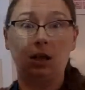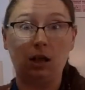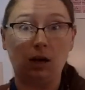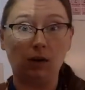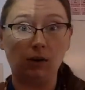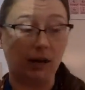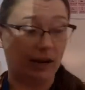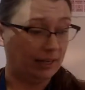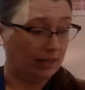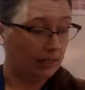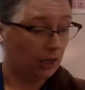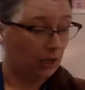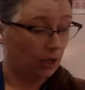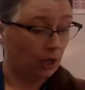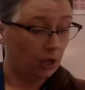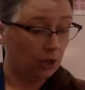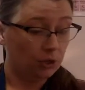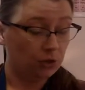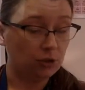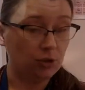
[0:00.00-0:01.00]
Alright,
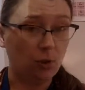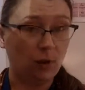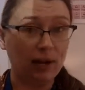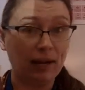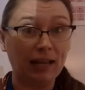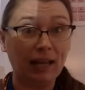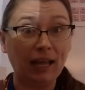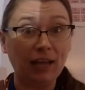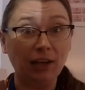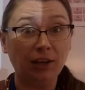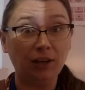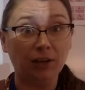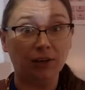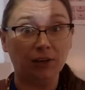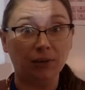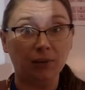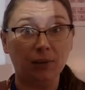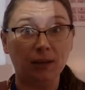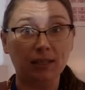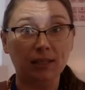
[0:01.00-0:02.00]
so what I'd like you
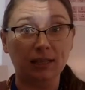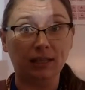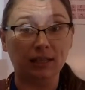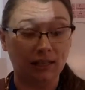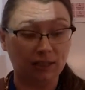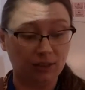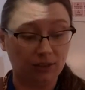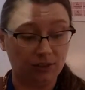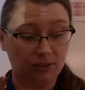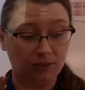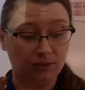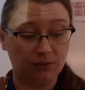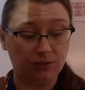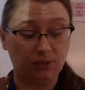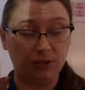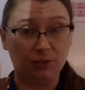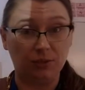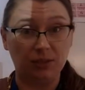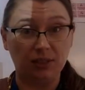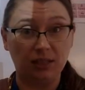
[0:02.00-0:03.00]
to do is I'd like you
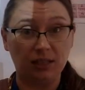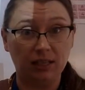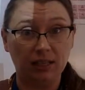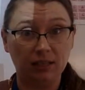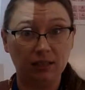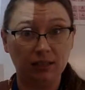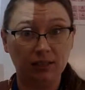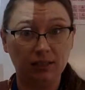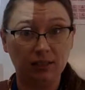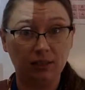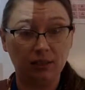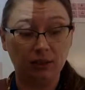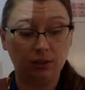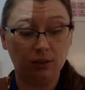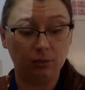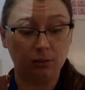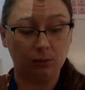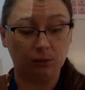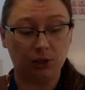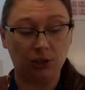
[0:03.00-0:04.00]
to use this
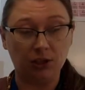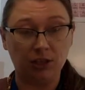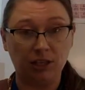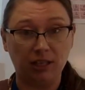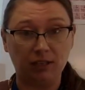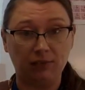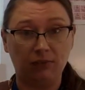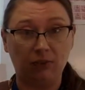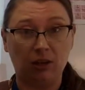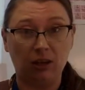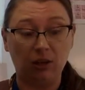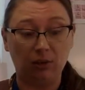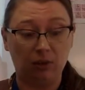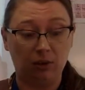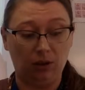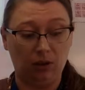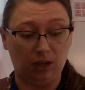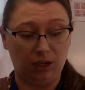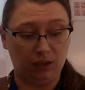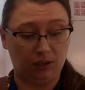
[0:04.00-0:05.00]
worksheet to follow
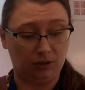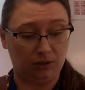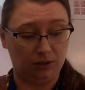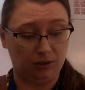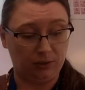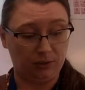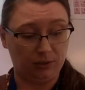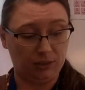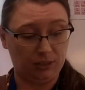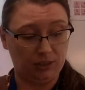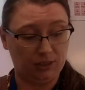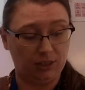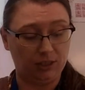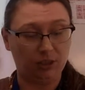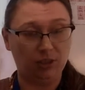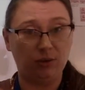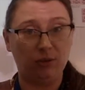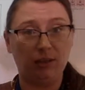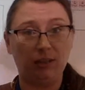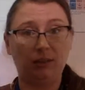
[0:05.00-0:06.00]
along in the notes. It
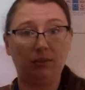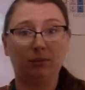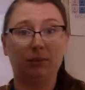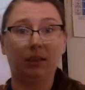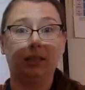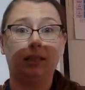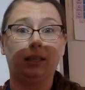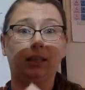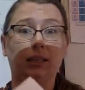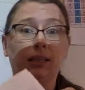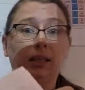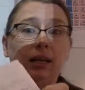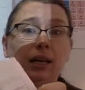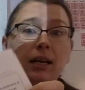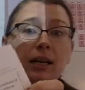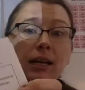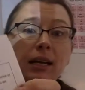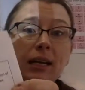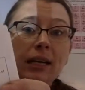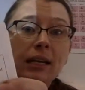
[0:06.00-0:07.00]
says Unit 3,
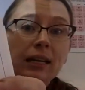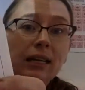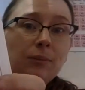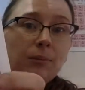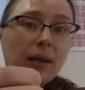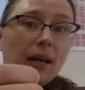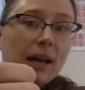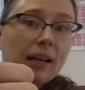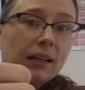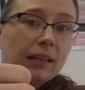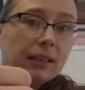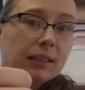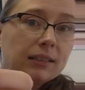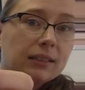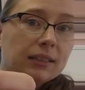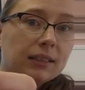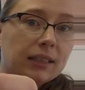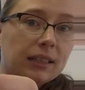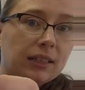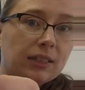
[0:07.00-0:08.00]

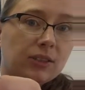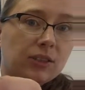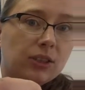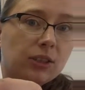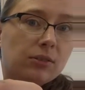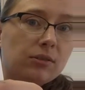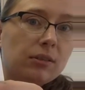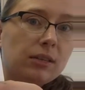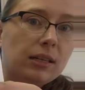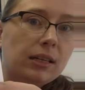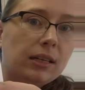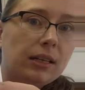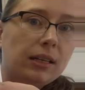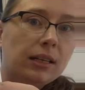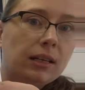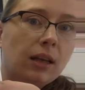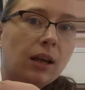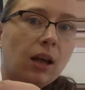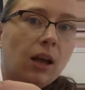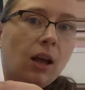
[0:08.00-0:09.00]
Kinematics in
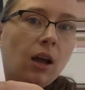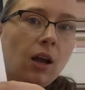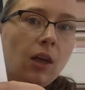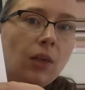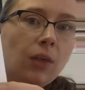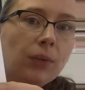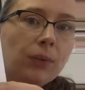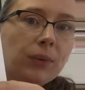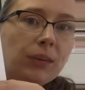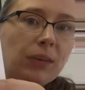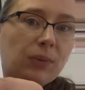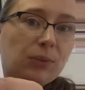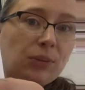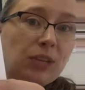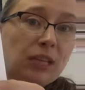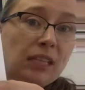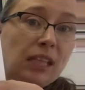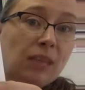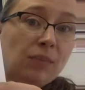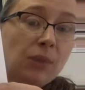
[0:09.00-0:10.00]
2D, 3,
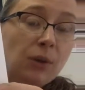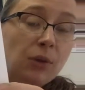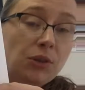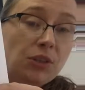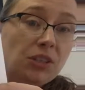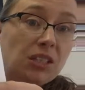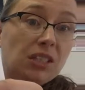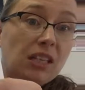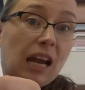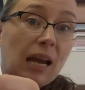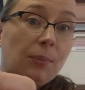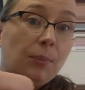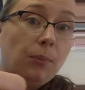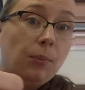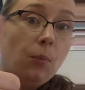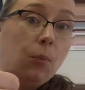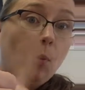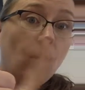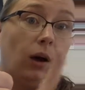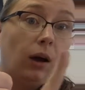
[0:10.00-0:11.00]
Projectile Motions Type
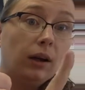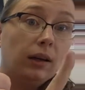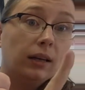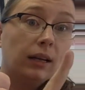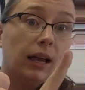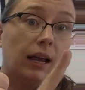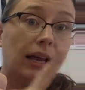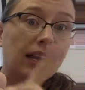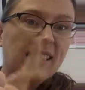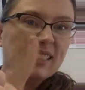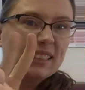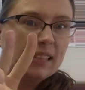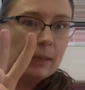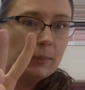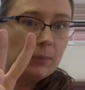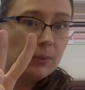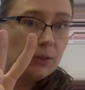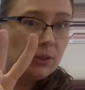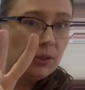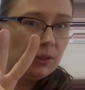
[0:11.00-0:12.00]
1 and
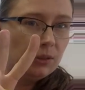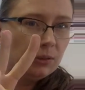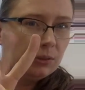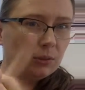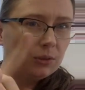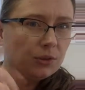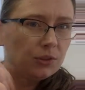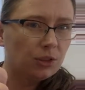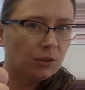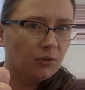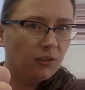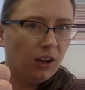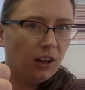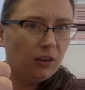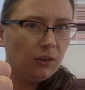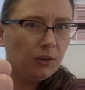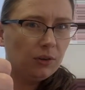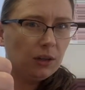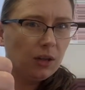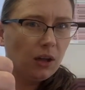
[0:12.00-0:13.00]
Type 2. So
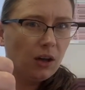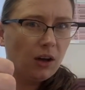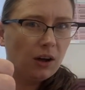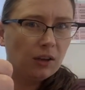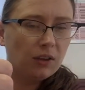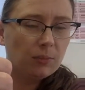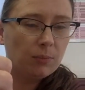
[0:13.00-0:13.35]
follow along.